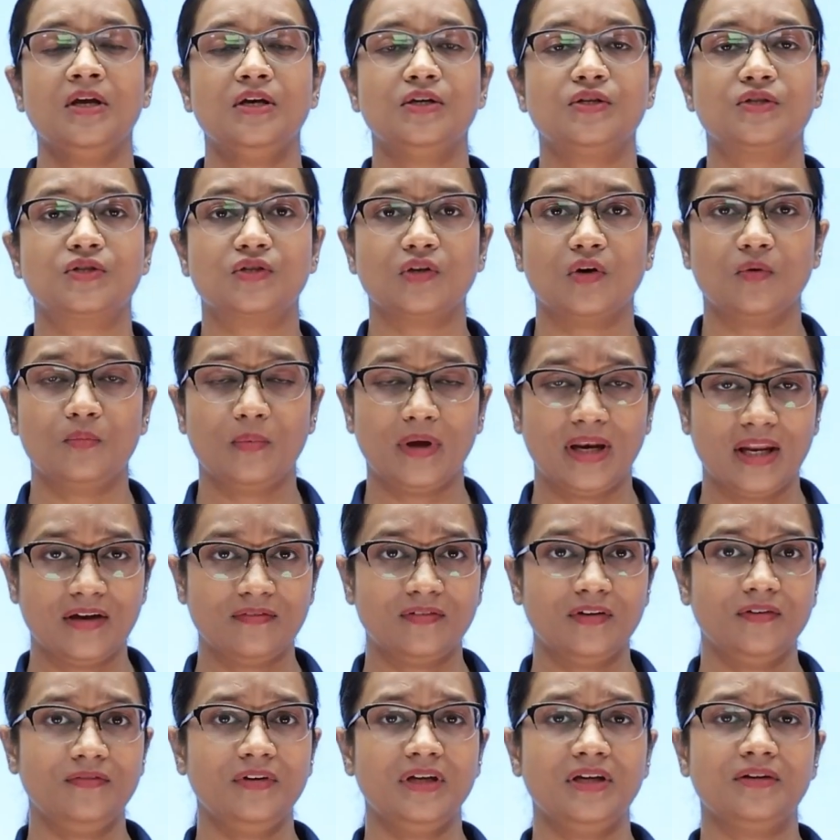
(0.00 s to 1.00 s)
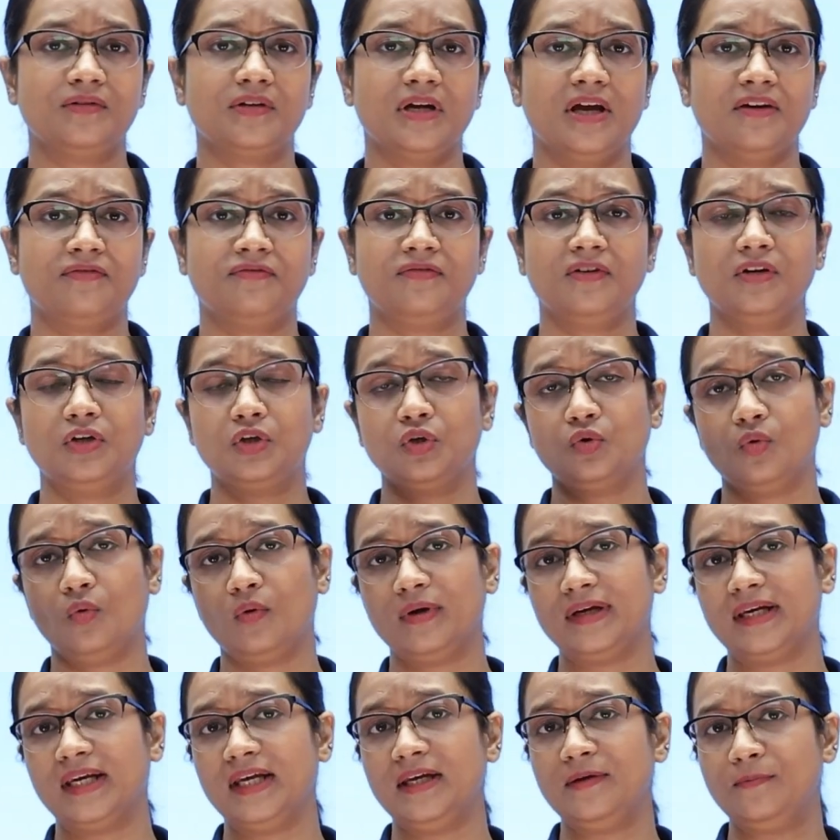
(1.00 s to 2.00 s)
So whenever we refer to
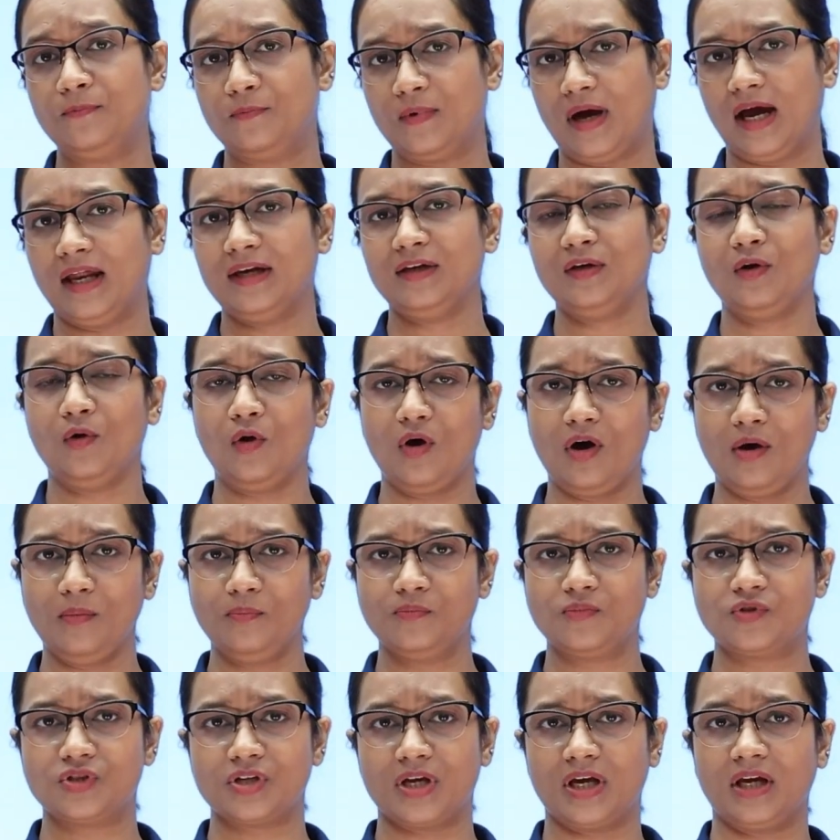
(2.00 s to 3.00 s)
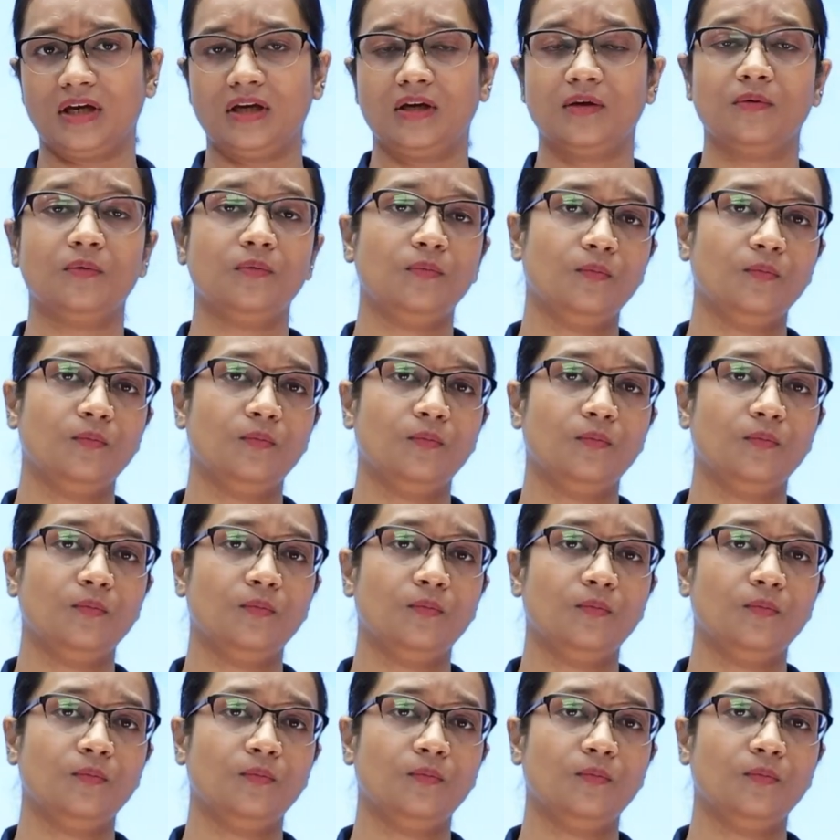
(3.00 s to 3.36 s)
only one object,